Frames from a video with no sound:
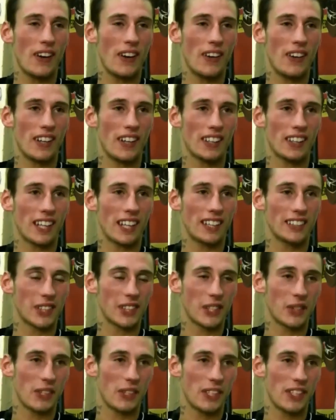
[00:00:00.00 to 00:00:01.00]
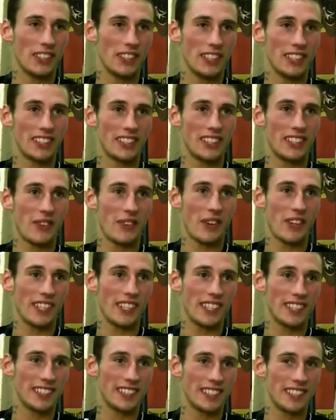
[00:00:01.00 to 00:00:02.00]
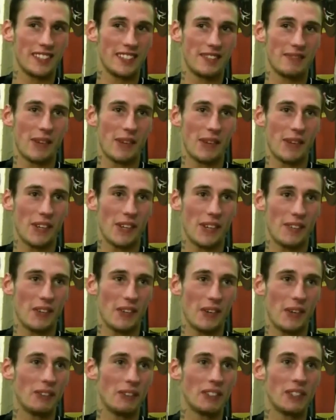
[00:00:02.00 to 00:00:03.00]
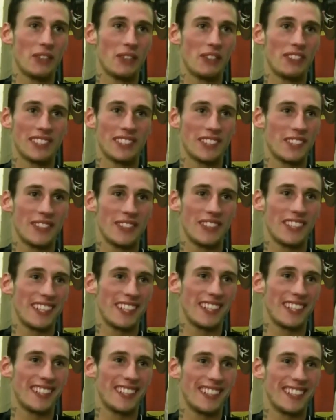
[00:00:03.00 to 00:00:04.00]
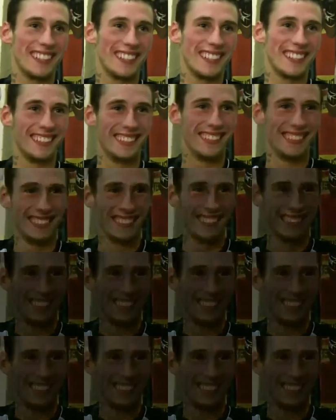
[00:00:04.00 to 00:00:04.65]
I'd like to go on and achieve what he achieved, but no, it was nothing to do with that.